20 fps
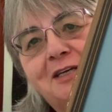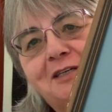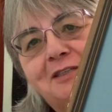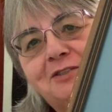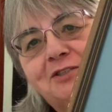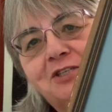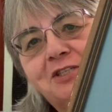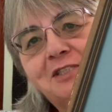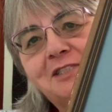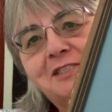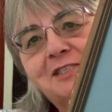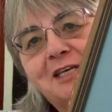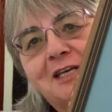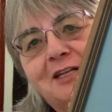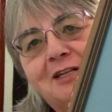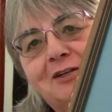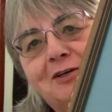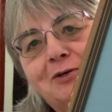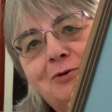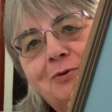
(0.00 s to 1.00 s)
and she said,
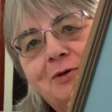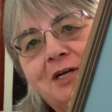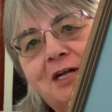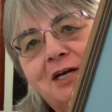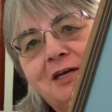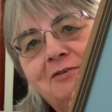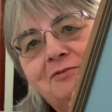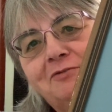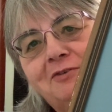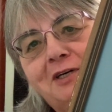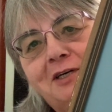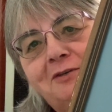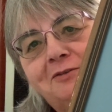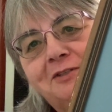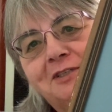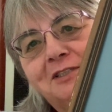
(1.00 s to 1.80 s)
look what I found.